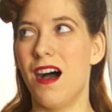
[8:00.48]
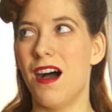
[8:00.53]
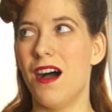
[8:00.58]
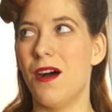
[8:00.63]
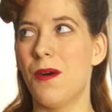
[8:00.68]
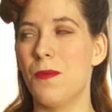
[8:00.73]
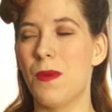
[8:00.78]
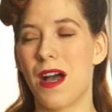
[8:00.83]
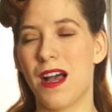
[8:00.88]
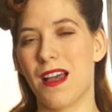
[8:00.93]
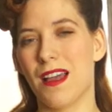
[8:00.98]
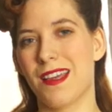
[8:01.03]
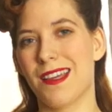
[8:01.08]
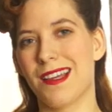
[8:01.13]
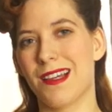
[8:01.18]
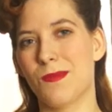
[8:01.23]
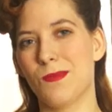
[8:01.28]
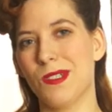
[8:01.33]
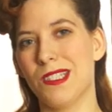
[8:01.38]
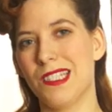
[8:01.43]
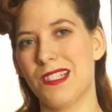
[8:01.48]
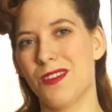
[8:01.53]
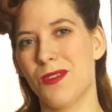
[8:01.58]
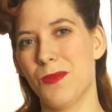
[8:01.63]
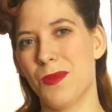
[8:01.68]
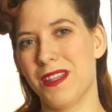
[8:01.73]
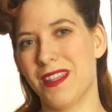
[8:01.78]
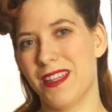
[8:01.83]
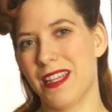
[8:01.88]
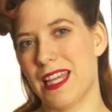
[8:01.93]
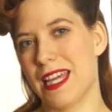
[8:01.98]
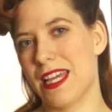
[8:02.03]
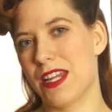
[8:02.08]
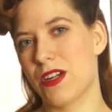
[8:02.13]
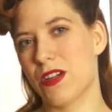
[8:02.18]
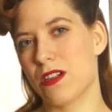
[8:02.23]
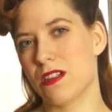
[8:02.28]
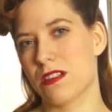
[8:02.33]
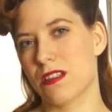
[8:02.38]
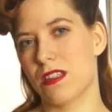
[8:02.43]
I'm a little bit
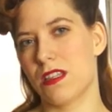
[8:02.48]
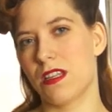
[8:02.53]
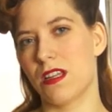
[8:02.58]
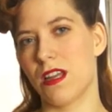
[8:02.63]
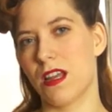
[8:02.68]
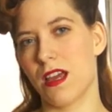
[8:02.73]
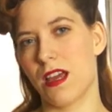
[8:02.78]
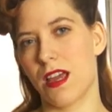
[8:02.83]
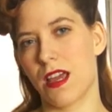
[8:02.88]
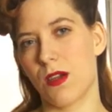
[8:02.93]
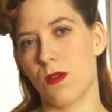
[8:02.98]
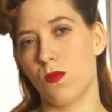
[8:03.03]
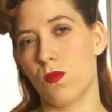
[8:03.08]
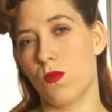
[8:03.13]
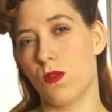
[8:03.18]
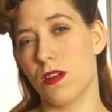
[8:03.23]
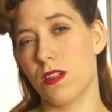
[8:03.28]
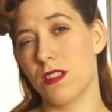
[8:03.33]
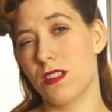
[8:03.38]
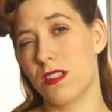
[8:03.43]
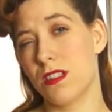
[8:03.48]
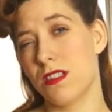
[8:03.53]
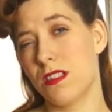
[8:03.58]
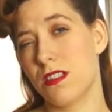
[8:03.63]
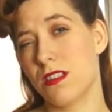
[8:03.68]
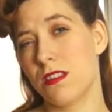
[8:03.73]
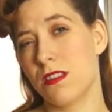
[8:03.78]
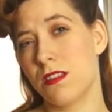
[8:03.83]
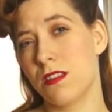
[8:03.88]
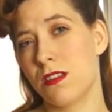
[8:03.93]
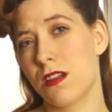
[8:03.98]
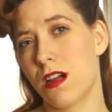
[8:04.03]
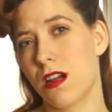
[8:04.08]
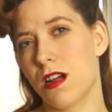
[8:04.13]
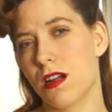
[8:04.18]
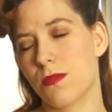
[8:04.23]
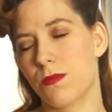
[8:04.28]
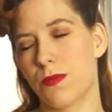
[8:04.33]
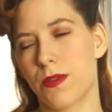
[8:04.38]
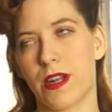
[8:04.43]
later than I wanted to
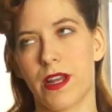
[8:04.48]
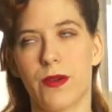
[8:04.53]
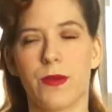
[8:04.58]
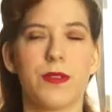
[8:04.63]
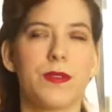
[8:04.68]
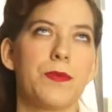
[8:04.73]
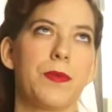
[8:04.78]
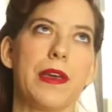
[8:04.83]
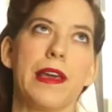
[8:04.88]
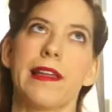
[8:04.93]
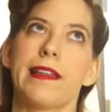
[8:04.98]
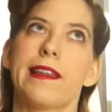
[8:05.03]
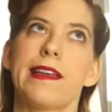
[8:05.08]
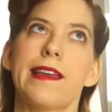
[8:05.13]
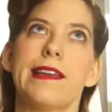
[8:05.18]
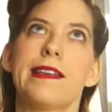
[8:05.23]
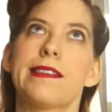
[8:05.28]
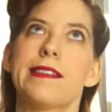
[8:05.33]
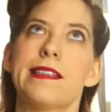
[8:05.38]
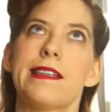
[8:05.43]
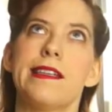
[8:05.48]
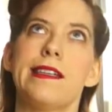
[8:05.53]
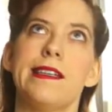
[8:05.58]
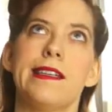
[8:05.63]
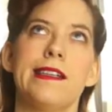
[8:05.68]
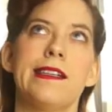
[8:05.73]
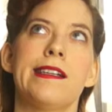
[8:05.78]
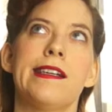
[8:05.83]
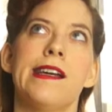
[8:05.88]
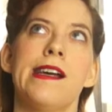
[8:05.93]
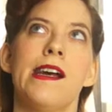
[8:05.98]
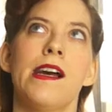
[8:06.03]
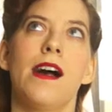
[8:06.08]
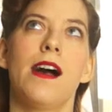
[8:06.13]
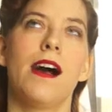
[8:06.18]
start, but I was being lazy.